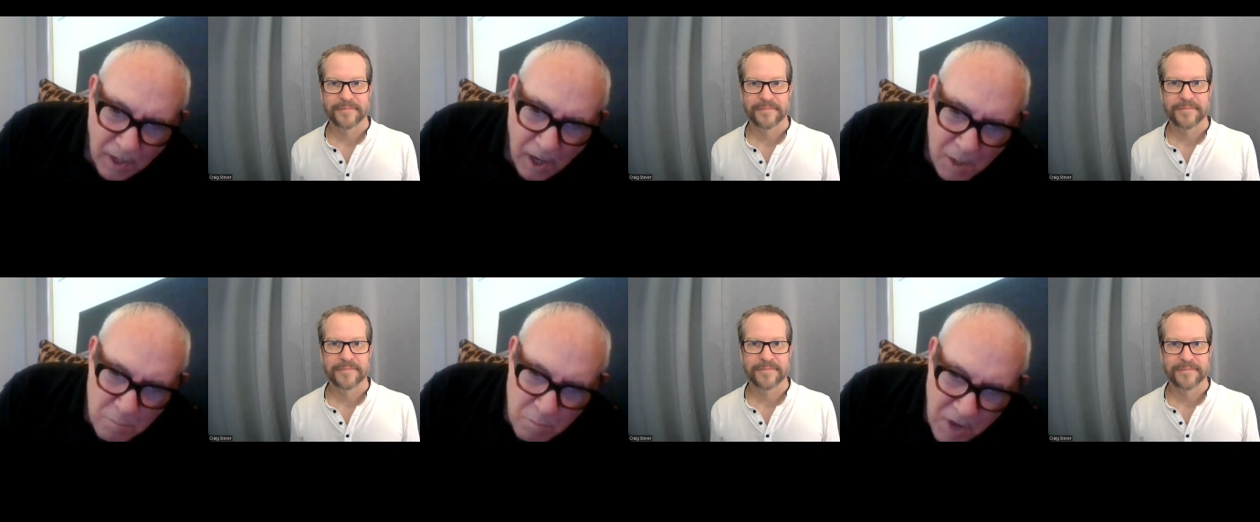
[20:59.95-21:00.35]

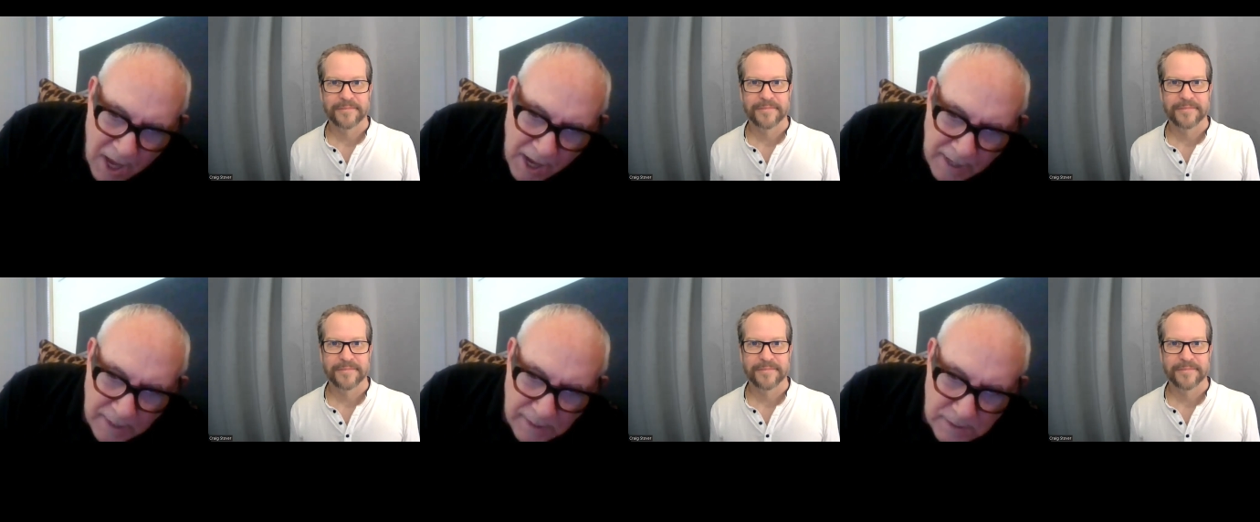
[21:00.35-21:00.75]
Speaker 1: that I
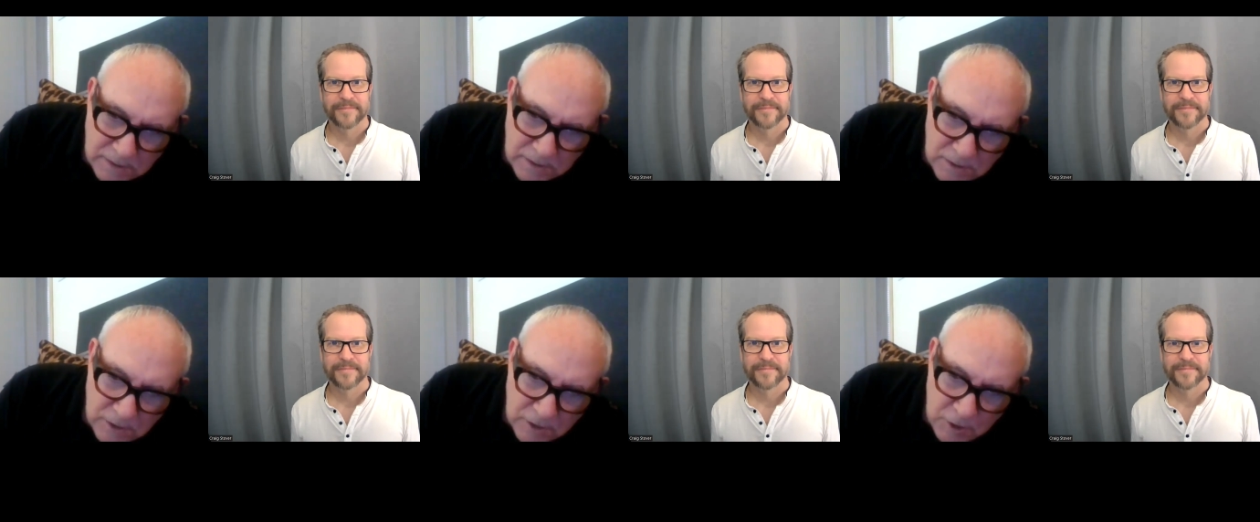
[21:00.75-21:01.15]
make,
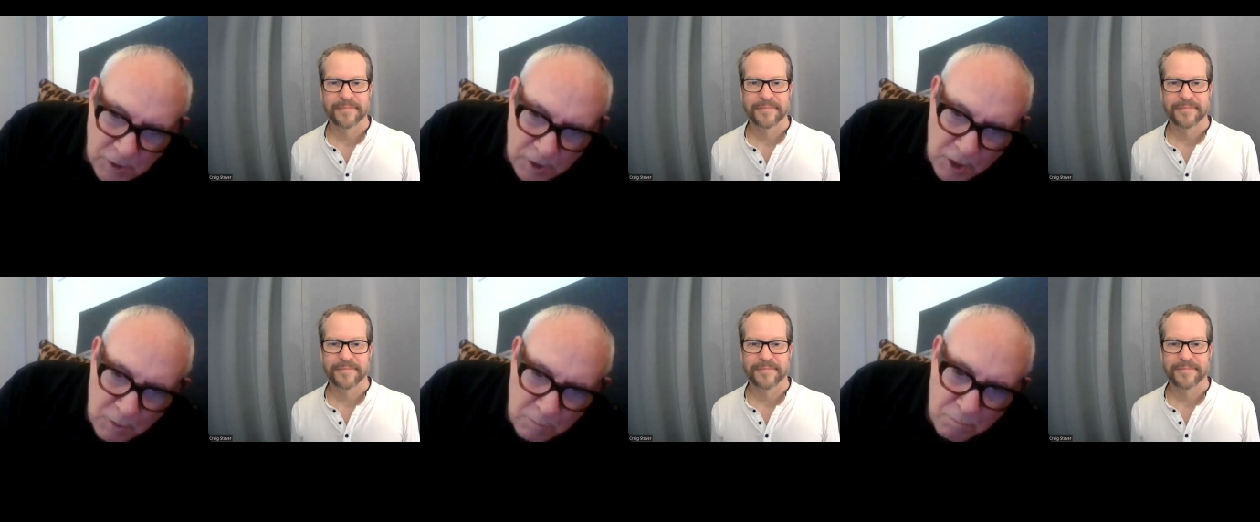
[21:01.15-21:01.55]

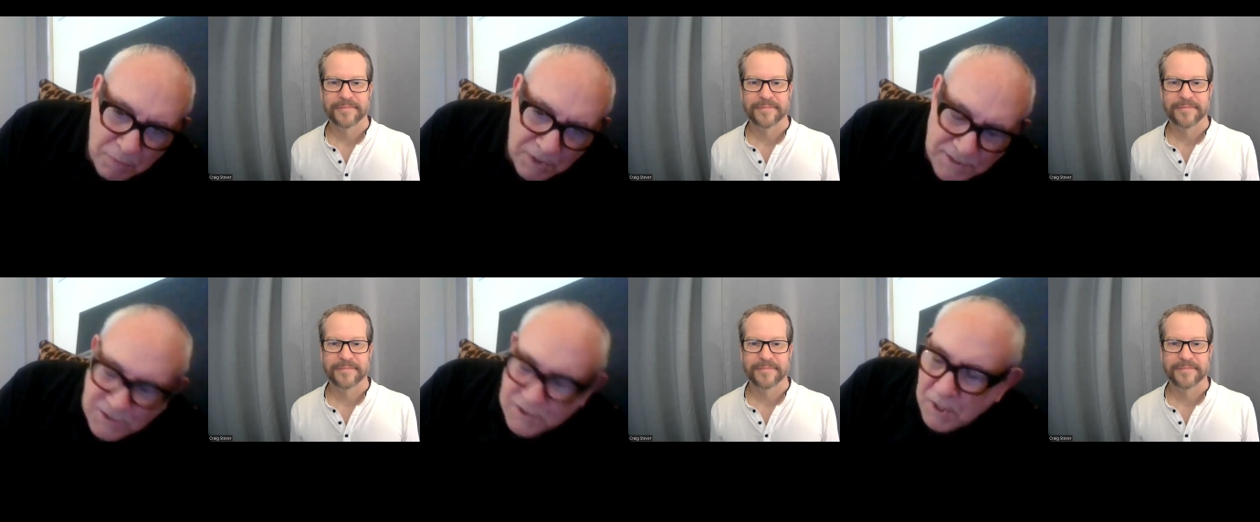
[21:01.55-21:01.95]

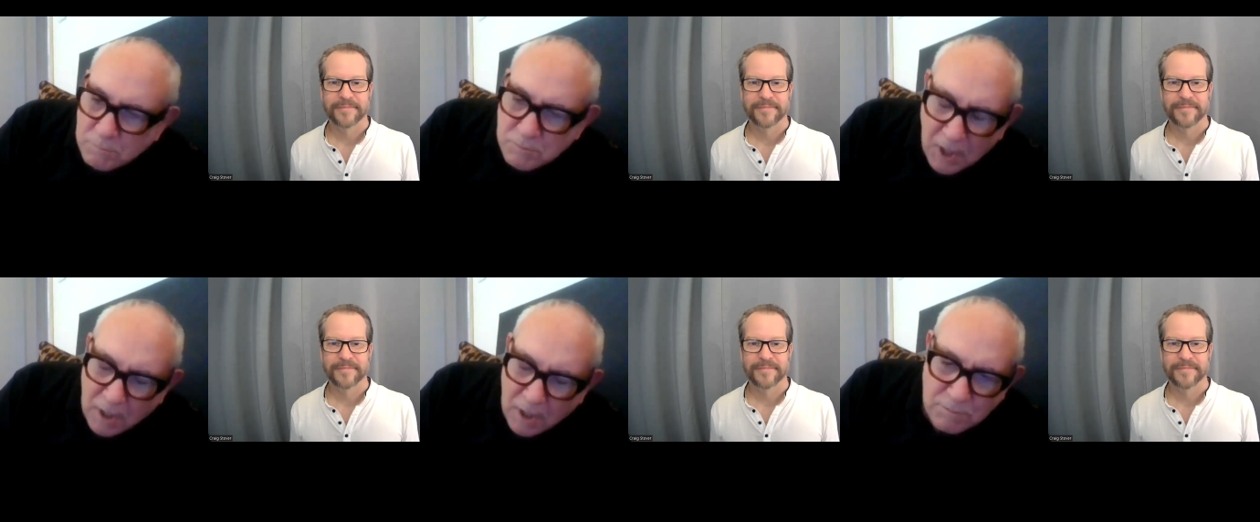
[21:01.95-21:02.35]
but
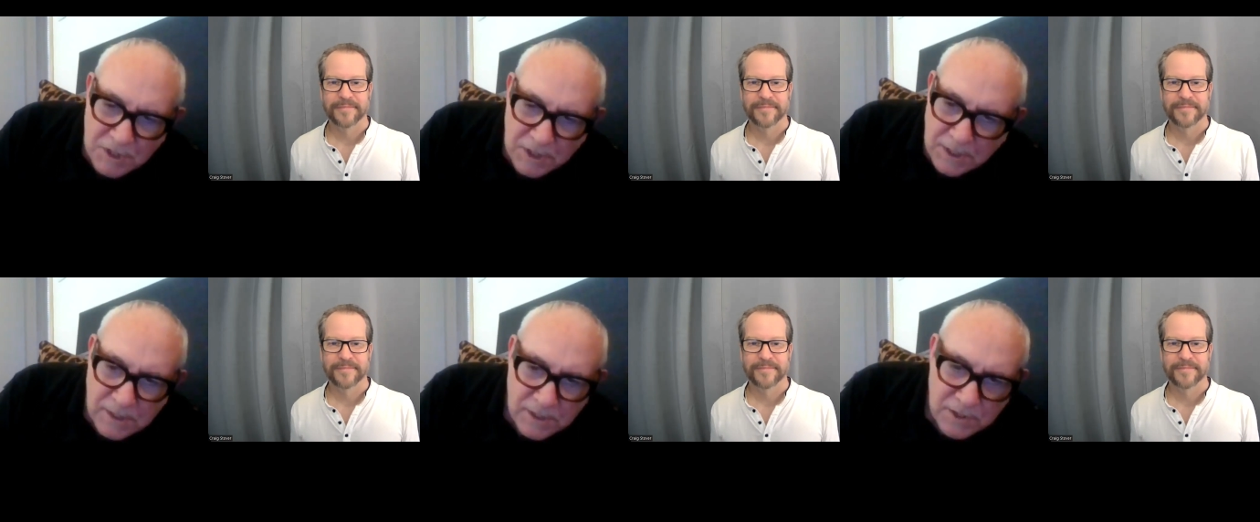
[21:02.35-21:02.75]

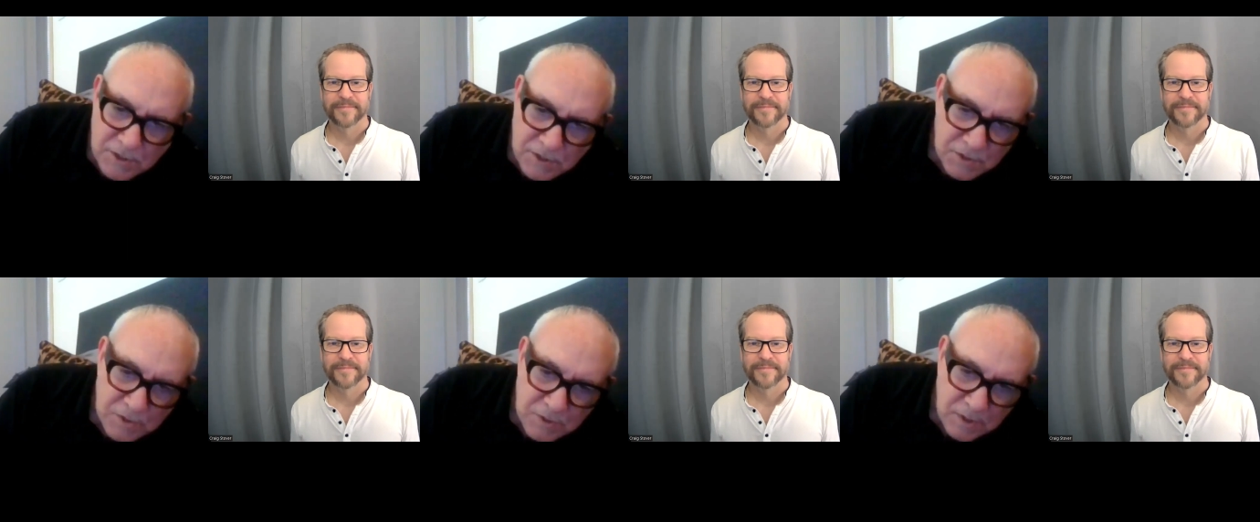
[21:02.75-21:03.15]
sometimes it
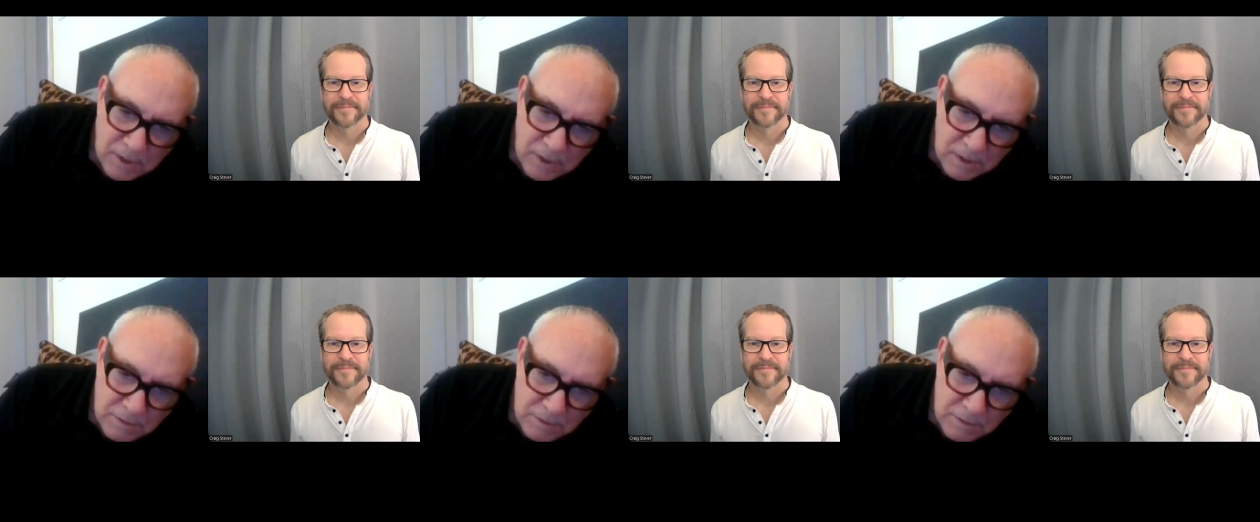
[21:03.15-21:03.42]
is